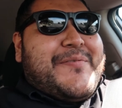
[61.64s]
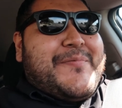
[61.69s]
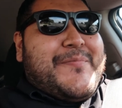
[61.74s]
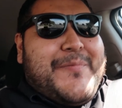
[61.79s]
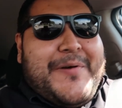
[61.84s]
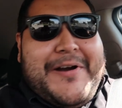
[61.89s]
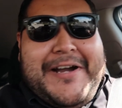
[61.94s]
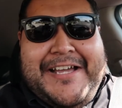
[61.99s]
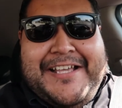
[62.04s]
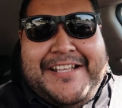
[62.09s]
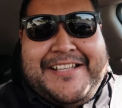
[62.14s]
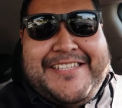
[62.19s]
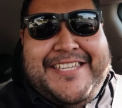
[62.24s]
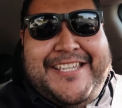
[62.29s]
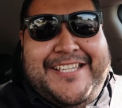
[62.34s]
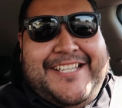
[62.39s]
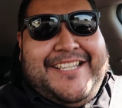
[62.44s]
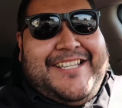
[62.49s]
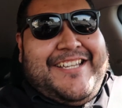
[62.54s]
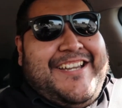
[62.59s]
what?
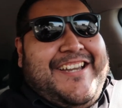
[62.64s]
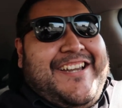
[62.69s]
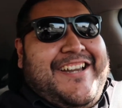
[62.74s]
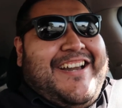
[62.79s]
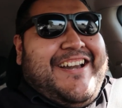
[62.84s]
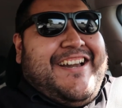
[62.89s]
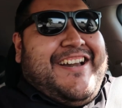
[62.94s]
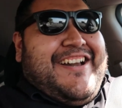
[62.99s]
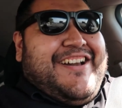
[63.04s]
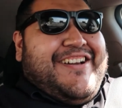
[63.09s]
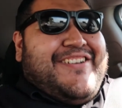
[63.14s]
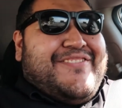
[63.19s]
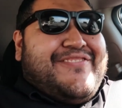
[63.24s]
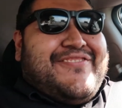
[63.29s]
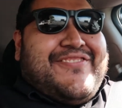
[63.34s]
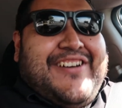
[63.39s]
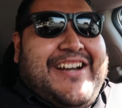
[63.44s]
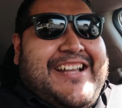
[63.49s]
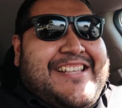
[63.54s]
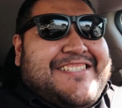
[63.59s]

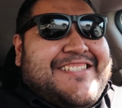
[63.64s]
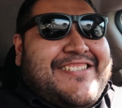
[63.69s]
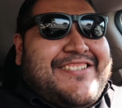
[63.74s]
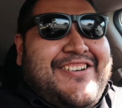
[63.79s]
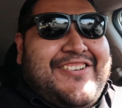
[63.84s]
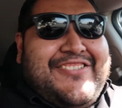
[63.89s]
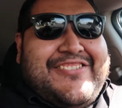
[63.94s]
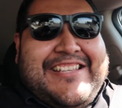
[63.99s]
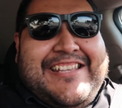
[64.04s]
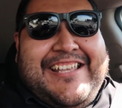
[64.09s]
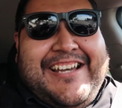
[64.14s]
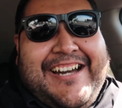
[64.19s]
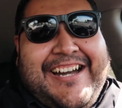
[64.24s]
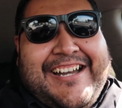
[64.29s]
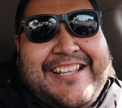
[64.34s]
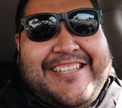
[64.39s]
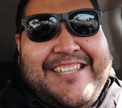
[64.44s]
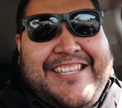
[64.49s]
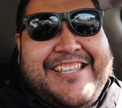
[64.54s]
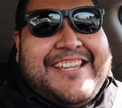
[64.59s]
What's going
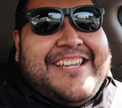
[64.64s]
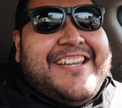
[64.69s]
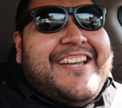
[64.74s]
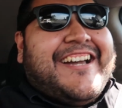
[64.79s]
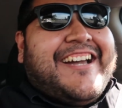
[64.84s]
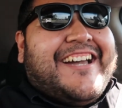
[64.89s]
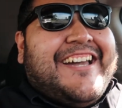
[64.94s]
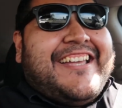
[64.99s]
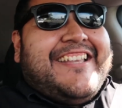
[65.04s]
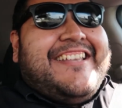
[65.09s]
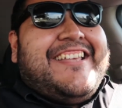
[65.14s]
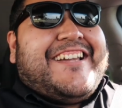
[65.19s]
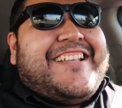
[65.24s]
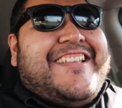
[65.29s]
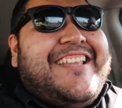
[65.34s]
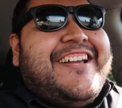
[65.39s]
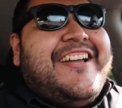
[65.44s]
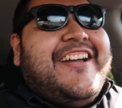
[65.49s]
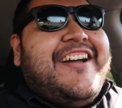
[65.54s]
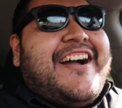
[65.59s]
on? And
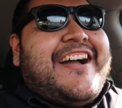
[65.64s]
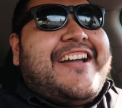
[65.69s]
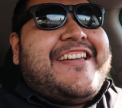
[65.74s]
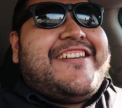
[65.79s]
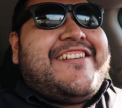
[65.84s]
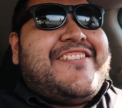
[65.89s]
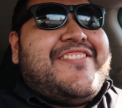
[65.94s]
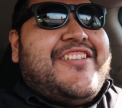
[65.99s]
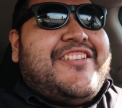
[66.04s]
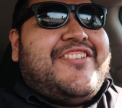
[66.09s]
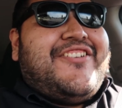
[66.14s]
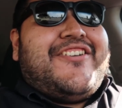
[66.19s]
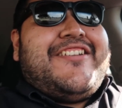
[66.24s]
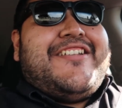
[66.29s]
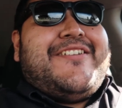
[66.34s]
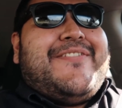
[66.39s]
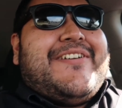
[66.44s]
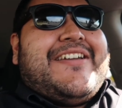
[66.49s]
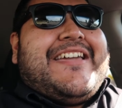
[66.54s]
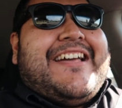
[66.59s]
then I hear the
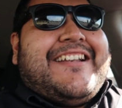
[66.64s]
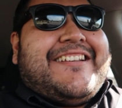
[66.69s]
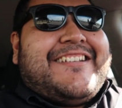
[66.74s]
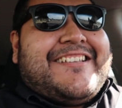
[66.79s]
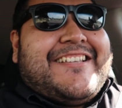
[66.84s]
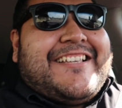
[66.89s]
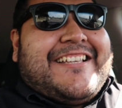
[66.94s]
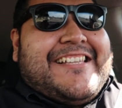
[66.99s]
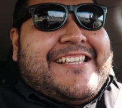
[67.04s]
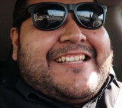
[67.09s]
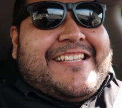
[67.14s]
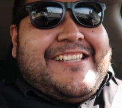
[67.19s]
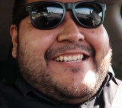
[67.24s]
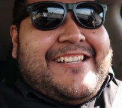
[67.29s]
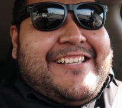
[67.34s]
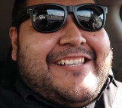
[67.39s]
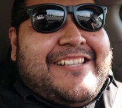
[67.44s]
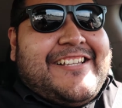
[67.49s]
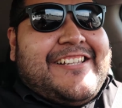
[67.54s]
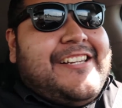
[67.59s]
doorknob again, click click
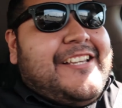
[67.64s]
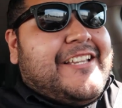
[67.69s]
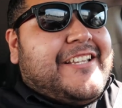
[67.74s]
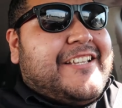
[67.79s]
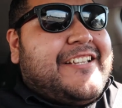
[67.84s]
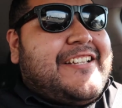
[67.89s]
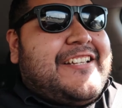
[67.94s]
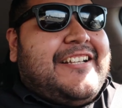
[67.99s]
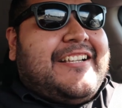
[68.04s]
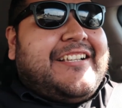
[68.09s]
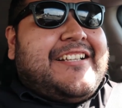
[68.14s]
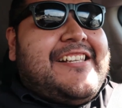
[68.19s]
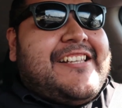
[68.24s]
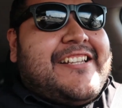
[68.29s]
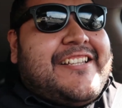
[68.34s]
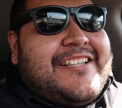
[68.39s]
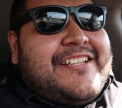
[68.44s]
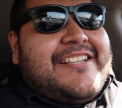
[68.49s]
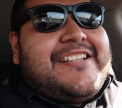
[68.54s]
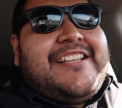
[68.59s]
click click click click
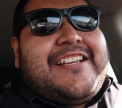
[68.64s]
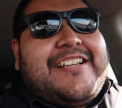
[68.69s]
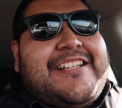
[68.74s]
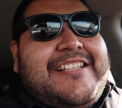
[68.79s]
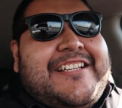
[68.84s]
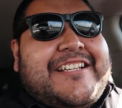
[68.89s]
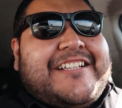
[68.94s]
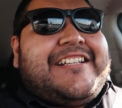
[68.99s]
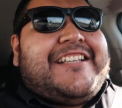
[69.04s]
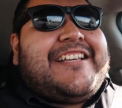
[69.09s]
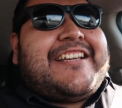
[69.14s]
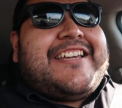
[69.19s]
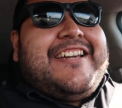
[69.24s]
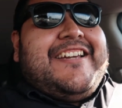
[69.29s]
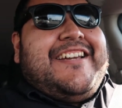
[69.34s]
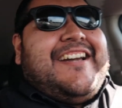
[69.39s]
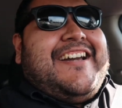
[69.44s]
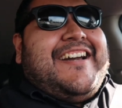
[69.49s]
click click click click,